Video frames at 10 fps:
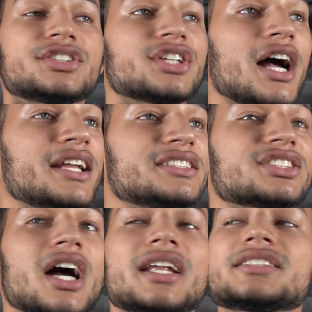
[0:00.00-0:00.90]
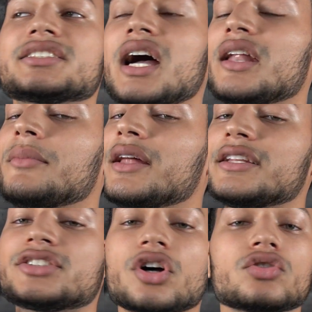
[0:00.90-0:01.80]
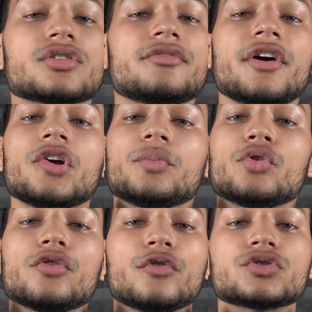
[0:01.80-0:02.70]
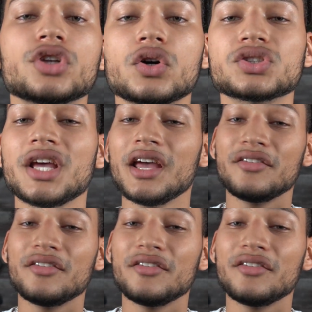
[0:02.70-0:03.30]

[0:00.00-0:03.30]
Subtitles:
Shining, shining, shining, man. These stones are very beautiful stones.